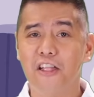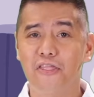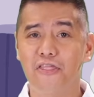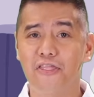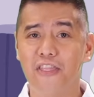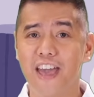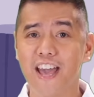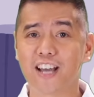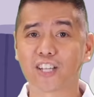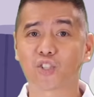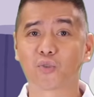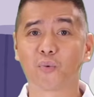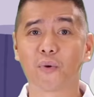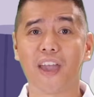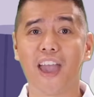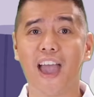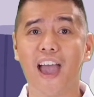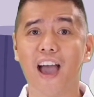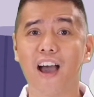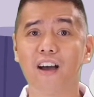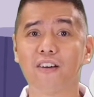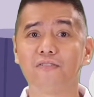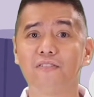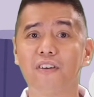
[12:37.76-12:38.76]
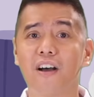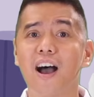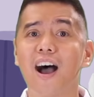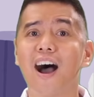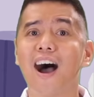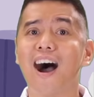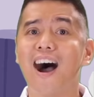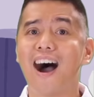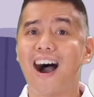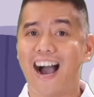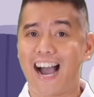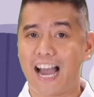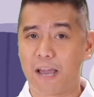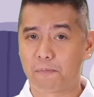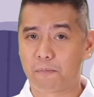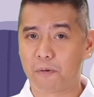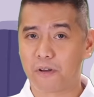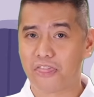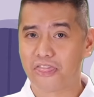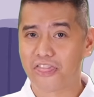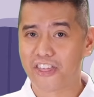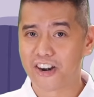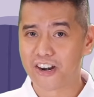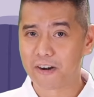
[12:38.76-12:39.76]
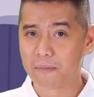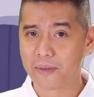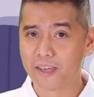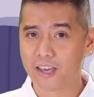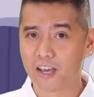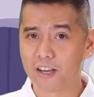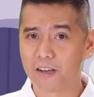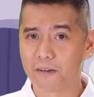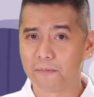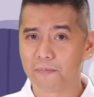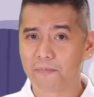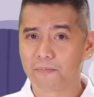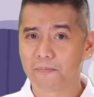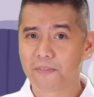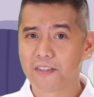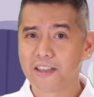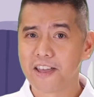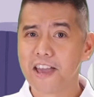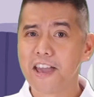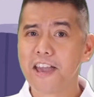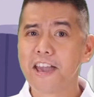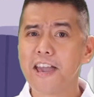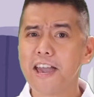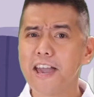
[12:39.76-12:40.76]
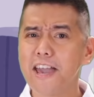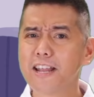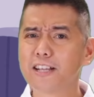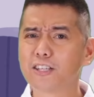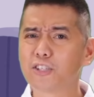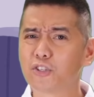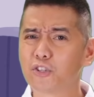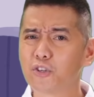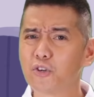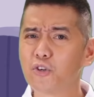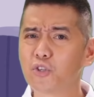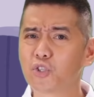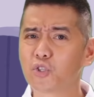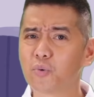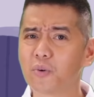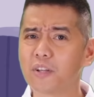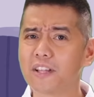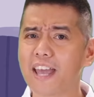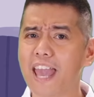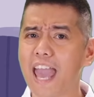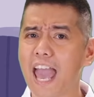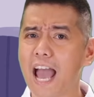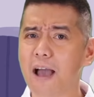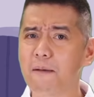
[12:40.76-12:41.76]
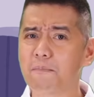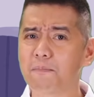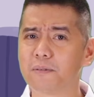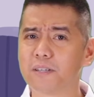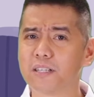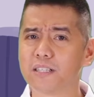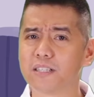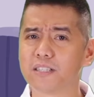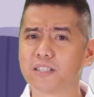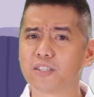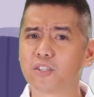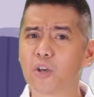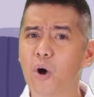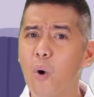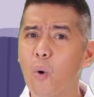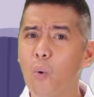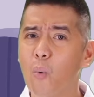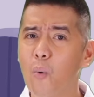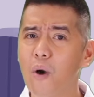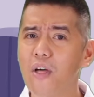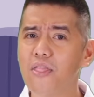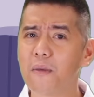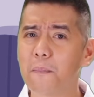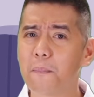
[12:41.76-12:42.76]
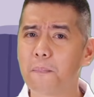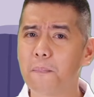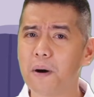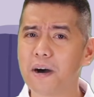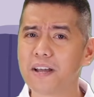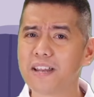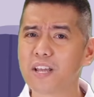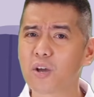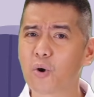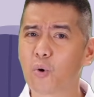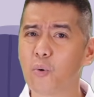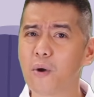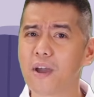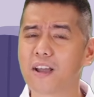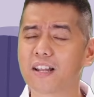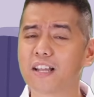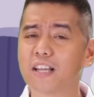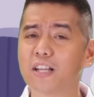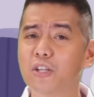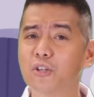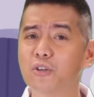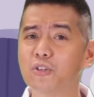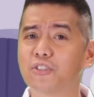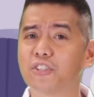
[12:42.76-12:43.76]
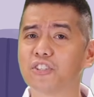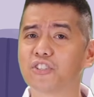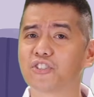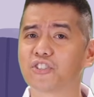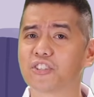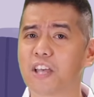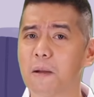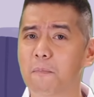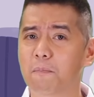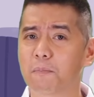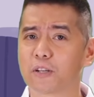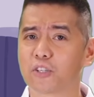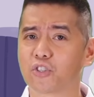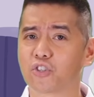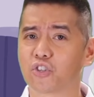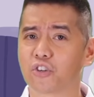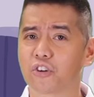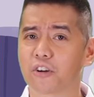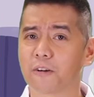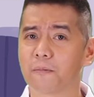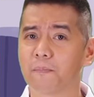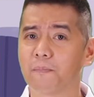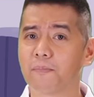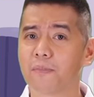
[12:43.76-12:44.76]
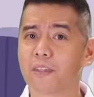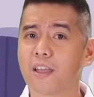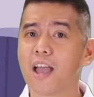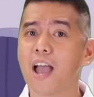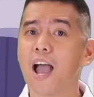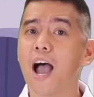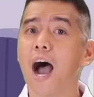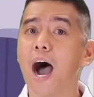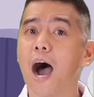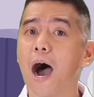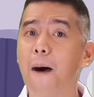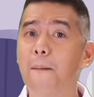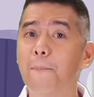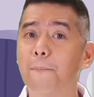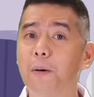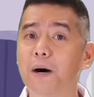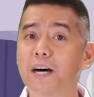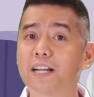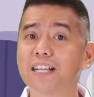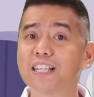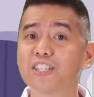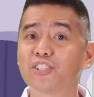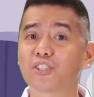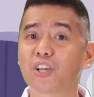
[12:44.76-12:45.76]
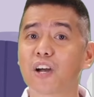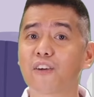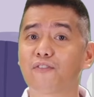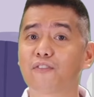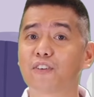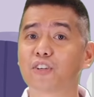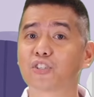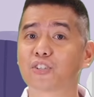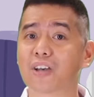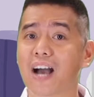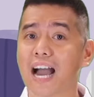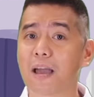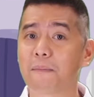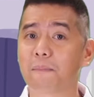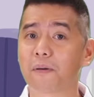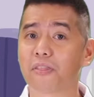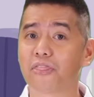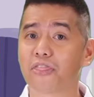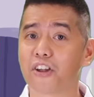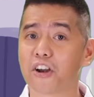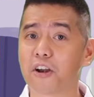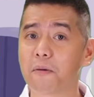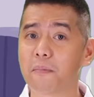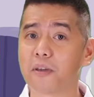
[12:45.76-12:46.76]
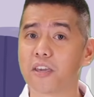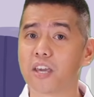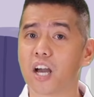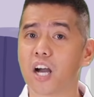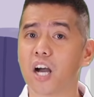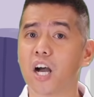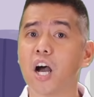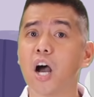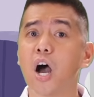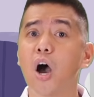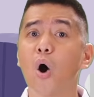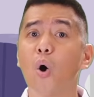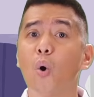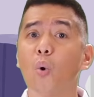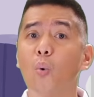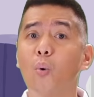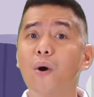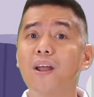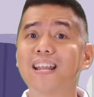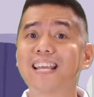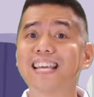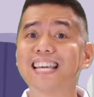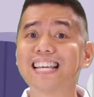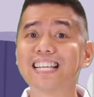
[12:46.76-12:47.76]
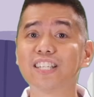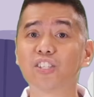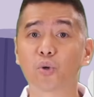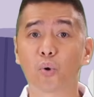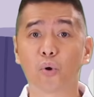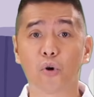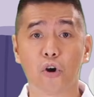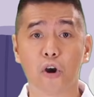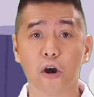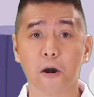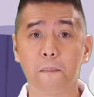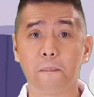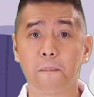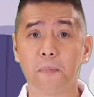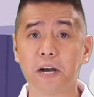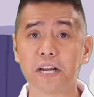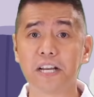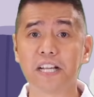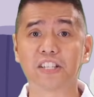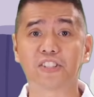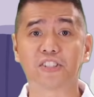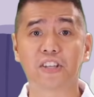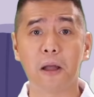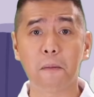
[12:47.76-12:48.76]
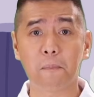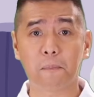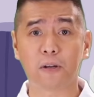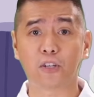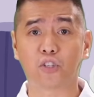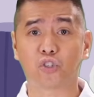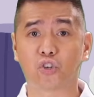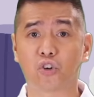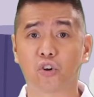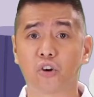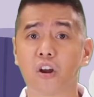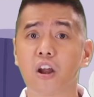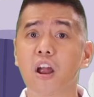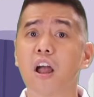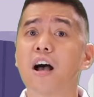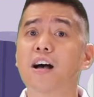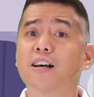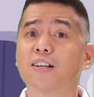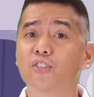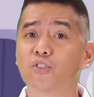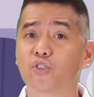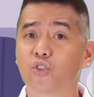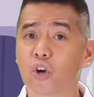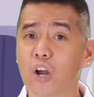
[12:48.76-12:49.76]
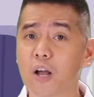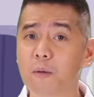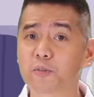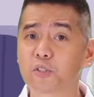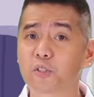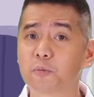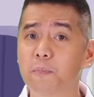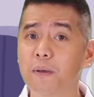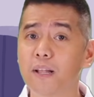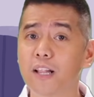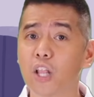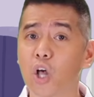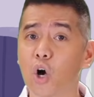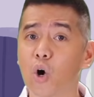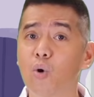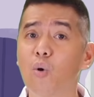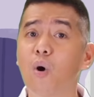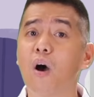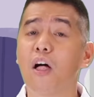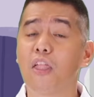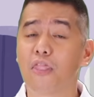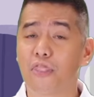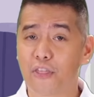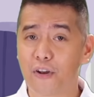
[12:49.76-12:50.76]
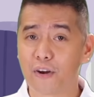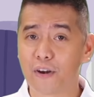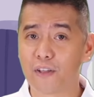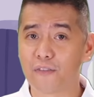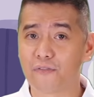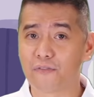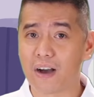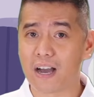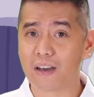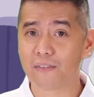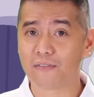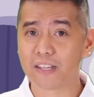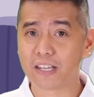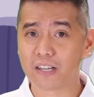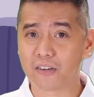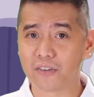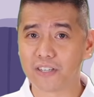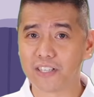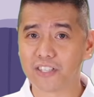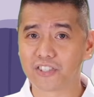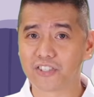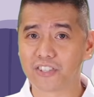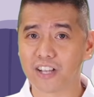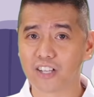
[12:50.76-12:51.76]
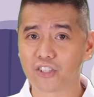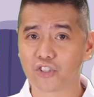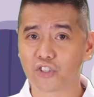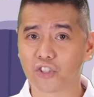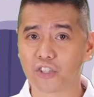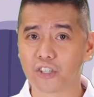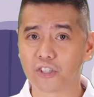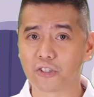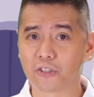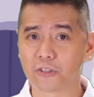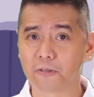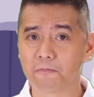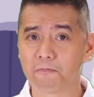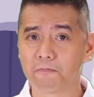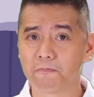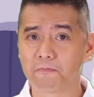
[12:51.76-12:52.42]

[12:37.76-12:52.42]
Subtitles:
Next, we have hypothermia. It usually happens when the body quickly loses temperature. A body suffers hypothermia when his or her body temperature drops below 35 degrees Celsius.